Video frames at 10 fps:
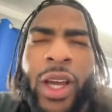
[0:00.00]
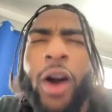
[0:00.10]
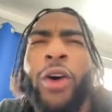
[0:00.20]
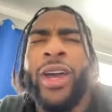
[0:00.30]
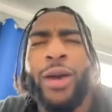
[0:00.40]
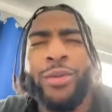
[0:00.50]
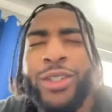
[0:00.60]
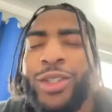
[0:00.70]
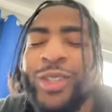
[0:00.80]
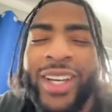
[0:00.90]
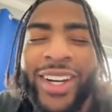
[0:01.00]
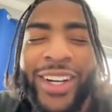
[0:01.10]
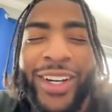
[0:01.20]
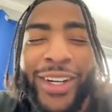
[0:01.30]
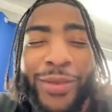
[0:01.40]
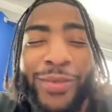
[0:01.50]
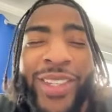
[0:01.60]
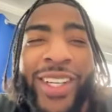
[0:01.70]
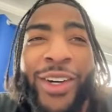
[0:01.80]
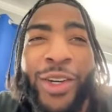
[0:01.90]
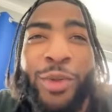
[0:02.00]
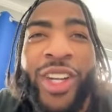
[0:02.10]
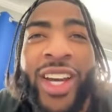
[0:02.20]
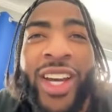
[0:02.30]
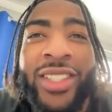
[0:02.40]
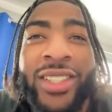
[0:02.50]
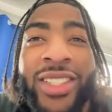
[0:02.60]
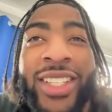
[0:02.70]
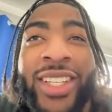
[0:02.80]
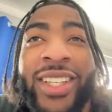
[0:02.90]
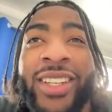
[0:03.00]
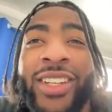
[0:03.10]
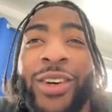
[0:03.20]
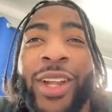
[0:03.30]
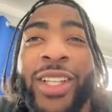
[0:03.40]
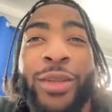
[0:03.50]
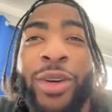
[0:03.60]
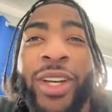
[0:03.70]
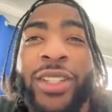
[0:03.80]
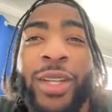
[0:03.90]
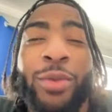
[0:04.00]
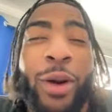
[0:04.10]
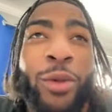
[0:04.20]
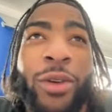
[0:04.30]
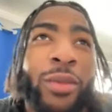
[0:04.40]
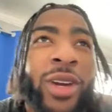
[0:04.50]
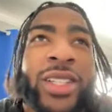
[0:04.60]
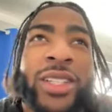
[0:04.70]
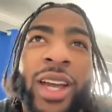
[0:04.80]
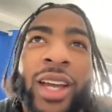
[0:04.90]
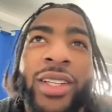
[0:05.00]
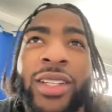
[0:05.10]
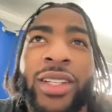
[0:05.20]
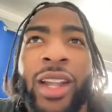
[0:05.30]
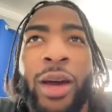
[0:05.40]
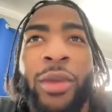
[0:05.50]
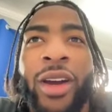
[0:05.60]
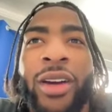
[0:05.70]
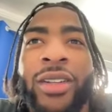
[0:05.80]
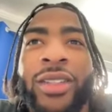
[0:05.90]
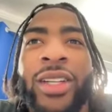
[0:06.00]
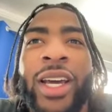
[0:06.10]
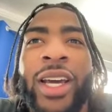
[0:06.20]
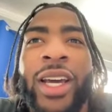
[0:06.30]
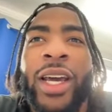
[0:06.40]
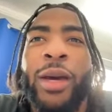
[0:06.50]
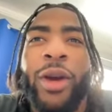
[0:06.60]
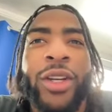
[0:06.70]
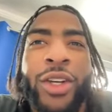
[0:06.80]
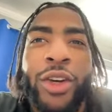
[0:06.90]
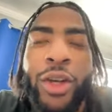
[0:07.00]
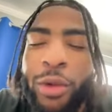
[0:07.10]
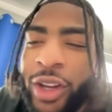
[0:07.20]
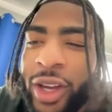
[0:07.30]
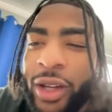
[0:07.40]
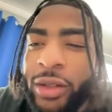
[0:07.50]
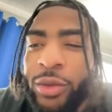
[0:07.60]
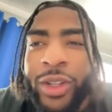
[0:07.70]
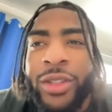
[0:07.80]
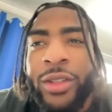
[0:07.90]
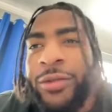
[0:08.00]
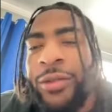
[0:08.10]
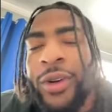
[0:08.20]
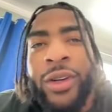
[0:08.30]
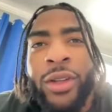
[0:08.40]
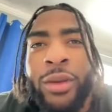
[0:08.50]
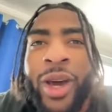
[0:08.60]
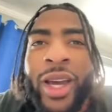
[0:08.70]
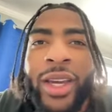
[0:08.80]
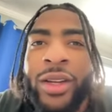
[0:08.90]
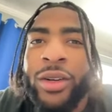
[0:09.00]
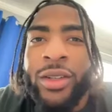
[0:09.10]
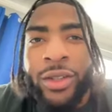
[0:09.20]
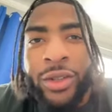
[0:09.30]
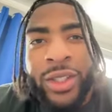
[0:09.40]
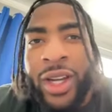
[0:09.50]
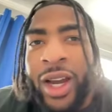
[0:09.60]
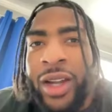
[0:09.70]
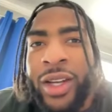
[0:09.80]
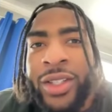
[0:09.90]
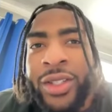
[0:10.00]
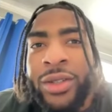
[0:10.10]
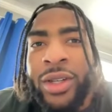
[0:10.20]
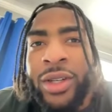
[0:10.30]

yeah absolutely um you know communication is you know that's the biggest that's probably one of the biggest things as a linebacker is making sure you communicate whether it's to the front or the back end or you know to the guy next to you